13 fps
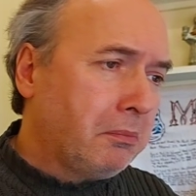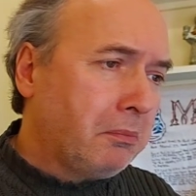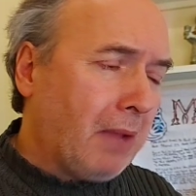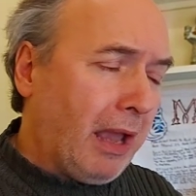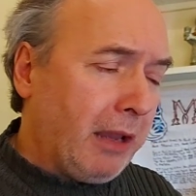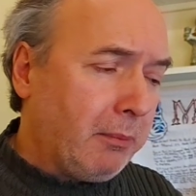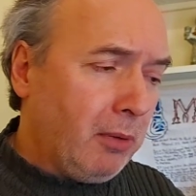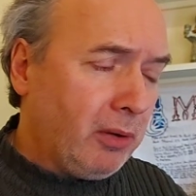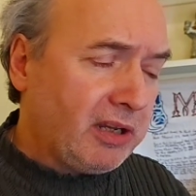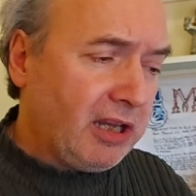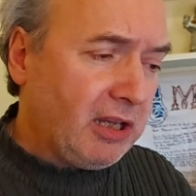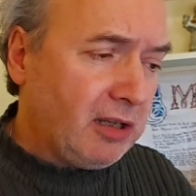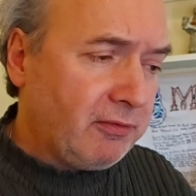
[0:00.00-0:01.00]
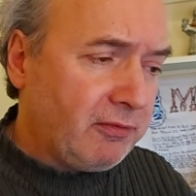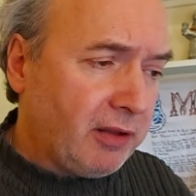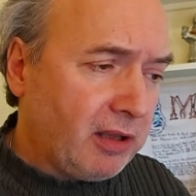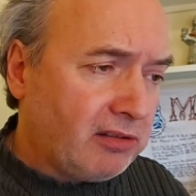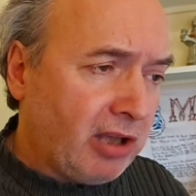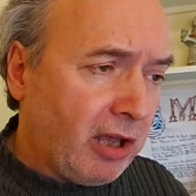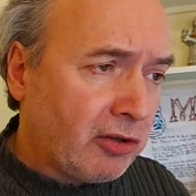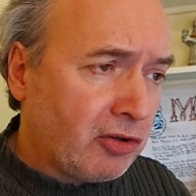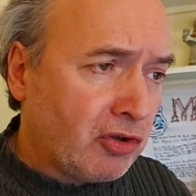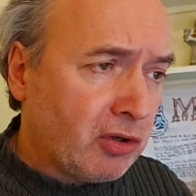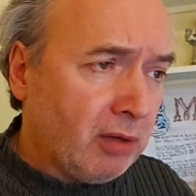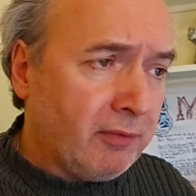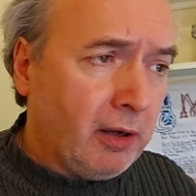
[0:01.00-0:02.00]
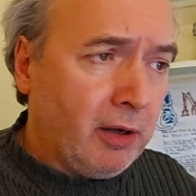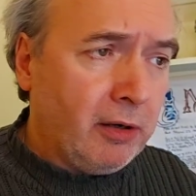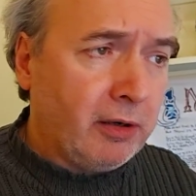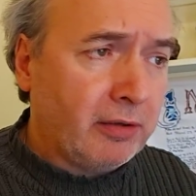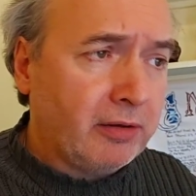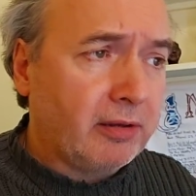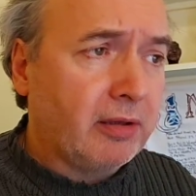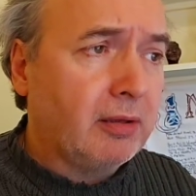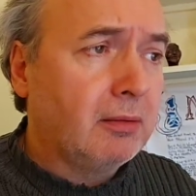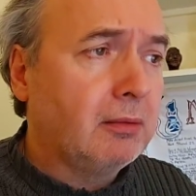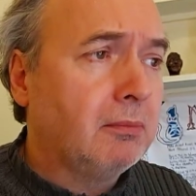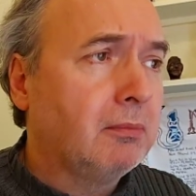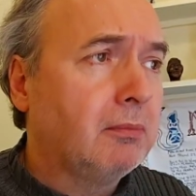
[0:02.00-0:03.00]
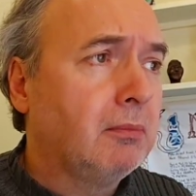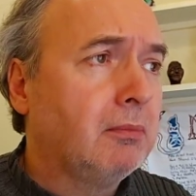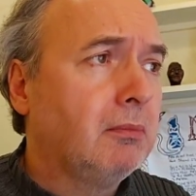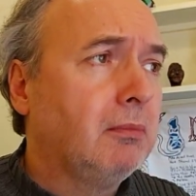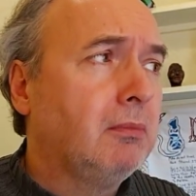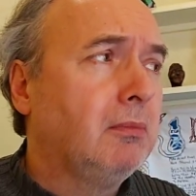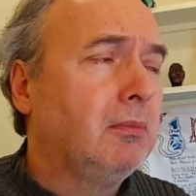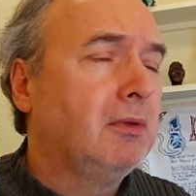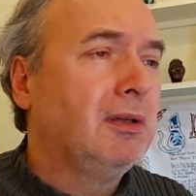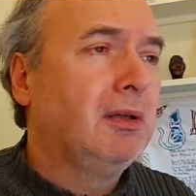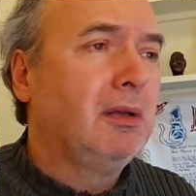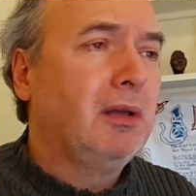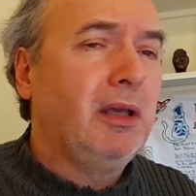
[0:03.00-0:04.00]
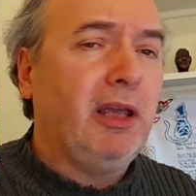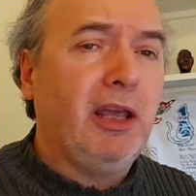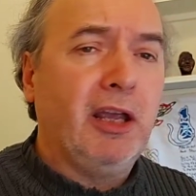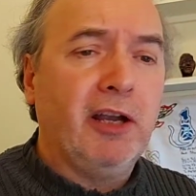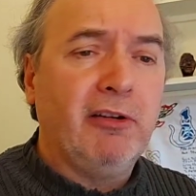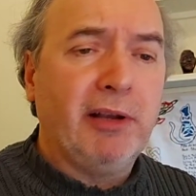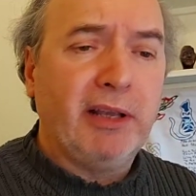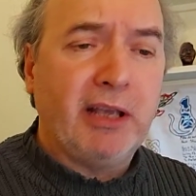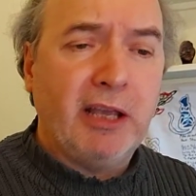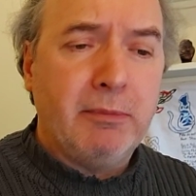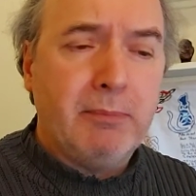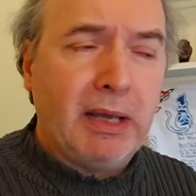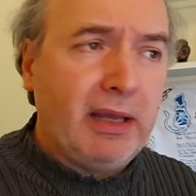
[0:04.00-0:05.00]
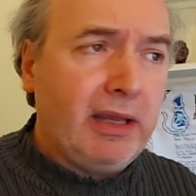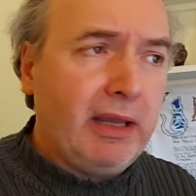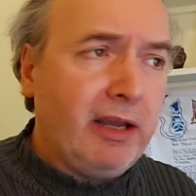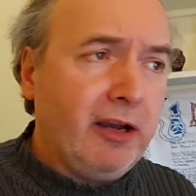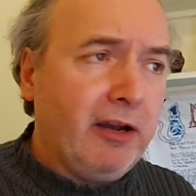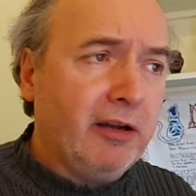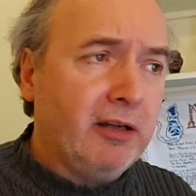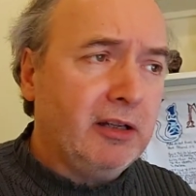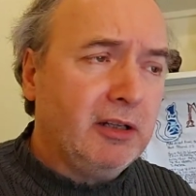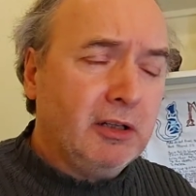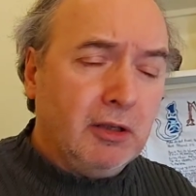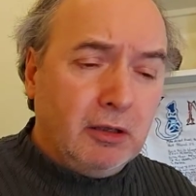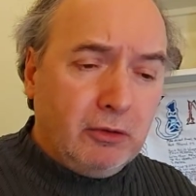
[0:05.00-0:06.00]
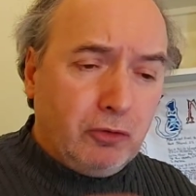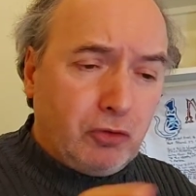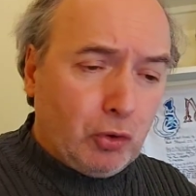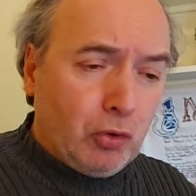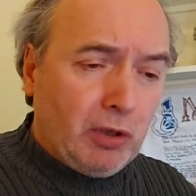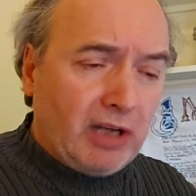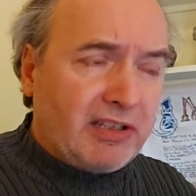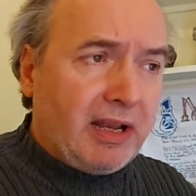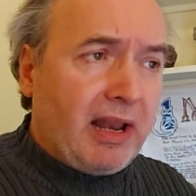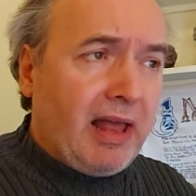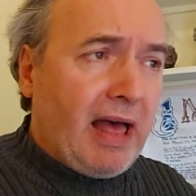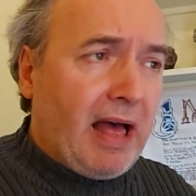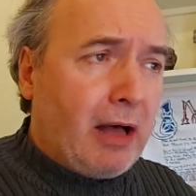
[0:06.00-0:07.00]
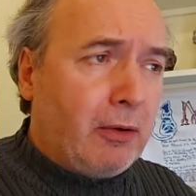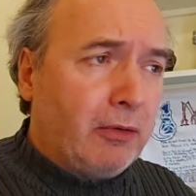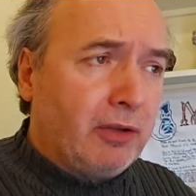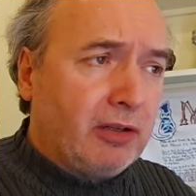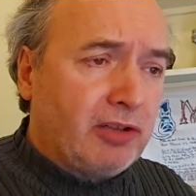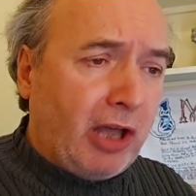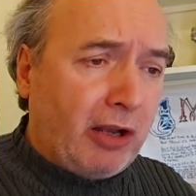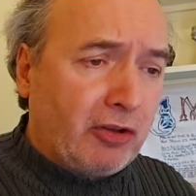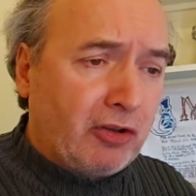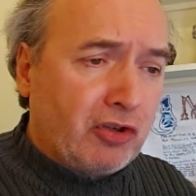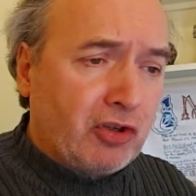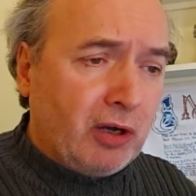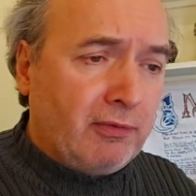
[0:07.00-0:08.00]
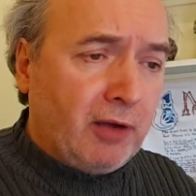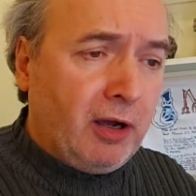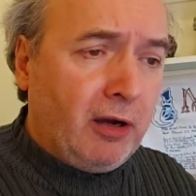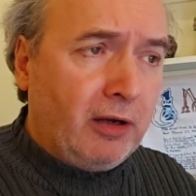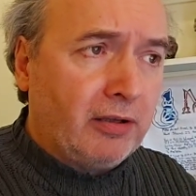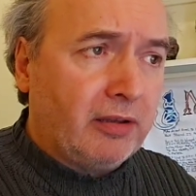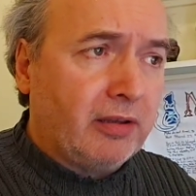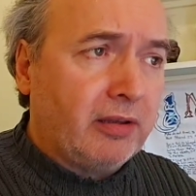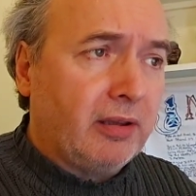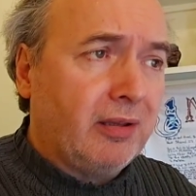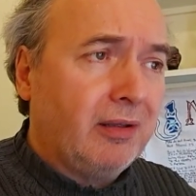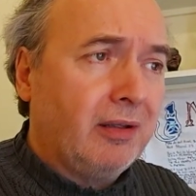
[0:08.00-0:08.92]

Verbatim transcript: I am looking for the touch of earth, hearing in my ear, do not allow the touch of earth.